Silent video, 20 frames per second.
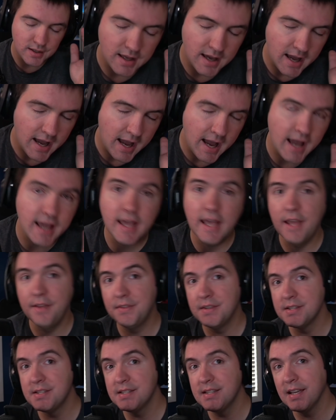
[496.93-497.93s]
I hate
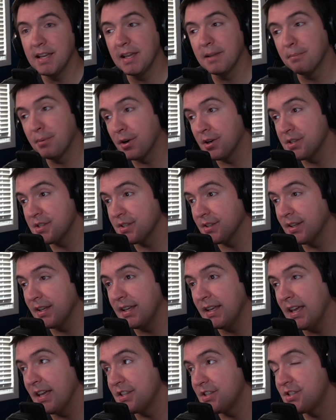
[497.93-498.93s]
this thing
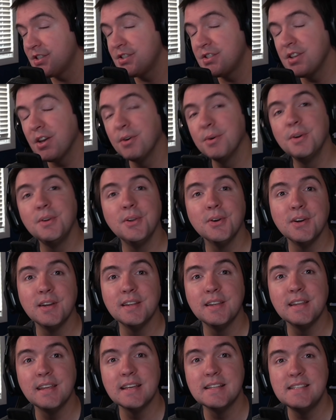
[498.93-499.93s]
personally. It's so
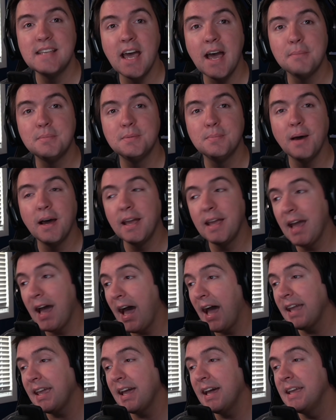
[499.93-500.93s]
annoying to get tapped by it.
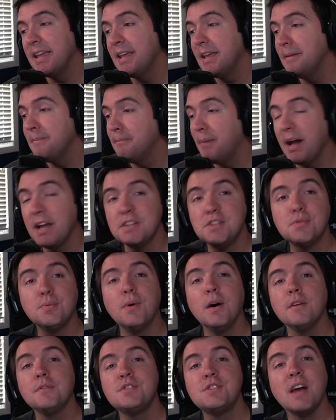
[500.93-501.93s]
I got hit by
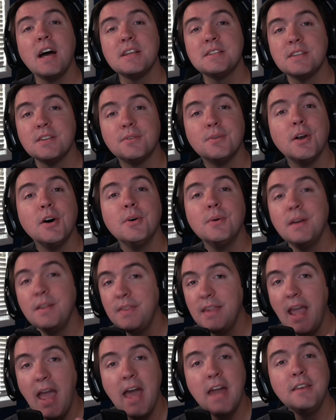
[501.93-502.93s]
12 shots in a row in
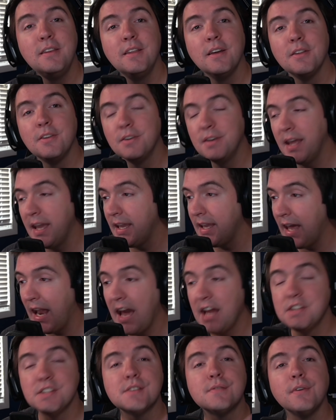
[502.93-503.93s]
the head the other day, and
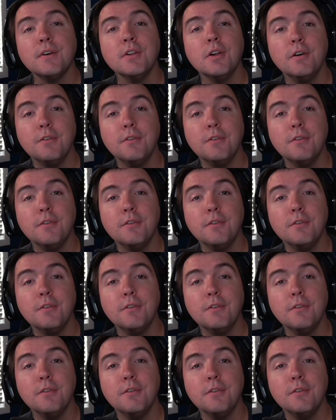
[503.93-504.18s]
I just fell over